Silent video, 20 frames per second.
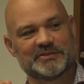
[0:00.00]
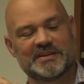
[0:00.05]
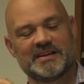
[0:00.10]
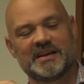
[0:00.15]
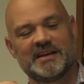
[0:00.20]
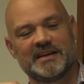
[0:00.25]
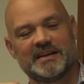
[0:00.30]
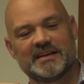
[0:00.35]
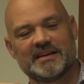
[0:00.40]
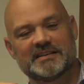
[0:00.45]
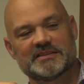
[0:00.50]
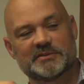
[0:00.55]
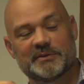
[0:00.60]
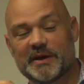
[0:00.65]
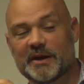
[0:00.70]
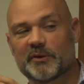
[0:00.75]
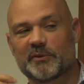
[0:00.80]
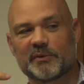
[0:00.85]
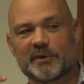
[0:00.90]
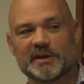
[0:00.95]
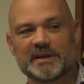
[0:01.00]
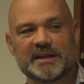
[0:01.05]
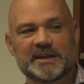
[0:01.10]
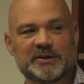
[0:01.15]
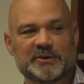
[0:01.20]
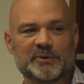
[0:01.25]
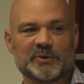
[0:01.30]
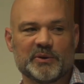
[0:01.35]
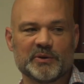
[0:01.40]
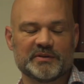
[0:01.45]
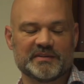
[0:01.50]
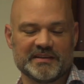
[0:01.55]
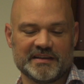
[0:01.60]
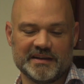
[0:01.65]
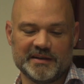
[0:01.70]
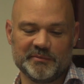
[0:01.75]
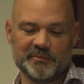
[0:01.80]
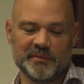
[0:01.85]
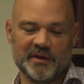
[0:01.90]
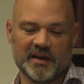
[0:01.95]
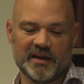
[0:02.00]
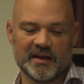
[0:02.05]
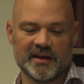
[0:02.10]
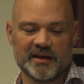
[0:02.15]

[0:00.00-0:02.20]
And so we had a really cool team.